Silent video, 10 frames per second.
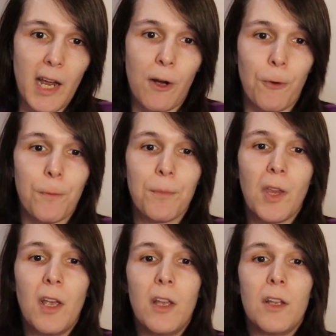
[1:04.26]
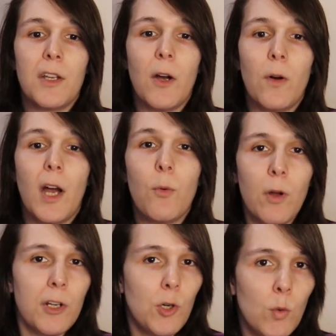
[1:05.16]
now. Now, I
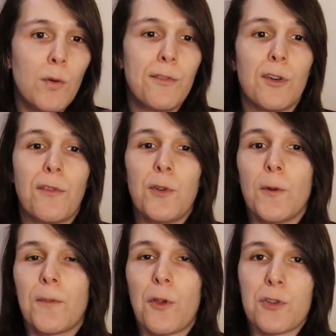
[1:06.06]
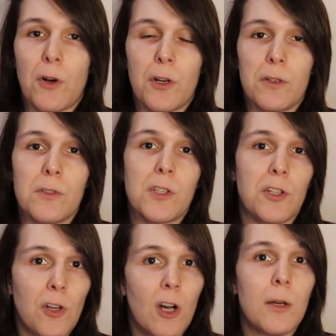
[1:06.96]
want to go over a few of those articles
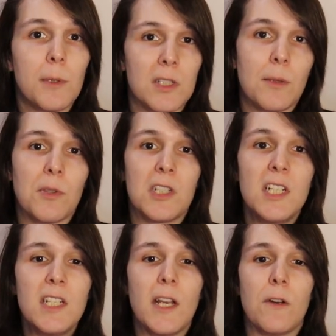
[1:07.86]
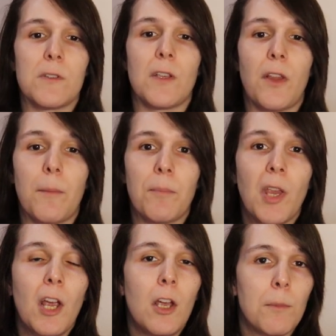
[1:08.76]
and talk about some of the details in them.
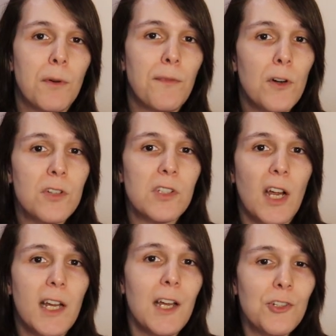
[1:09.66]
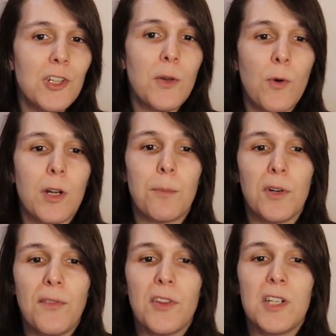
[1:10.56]
But first, I actually want to
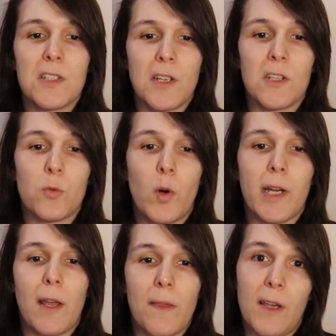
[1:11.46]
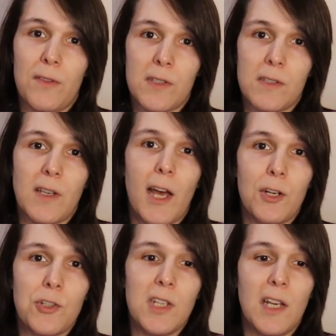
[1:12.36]
briefly discuss why I think this is
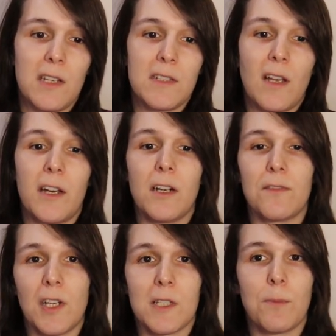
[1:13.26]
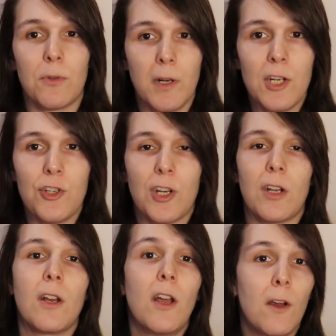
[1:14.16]
actually a sign of
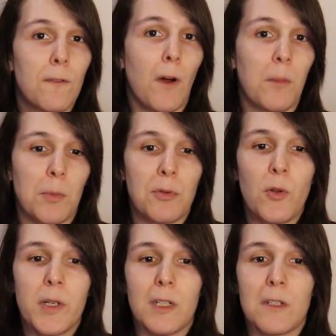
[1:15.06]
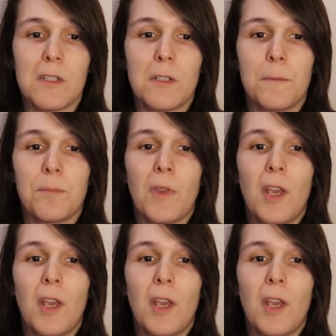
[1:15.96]
desperation from employers.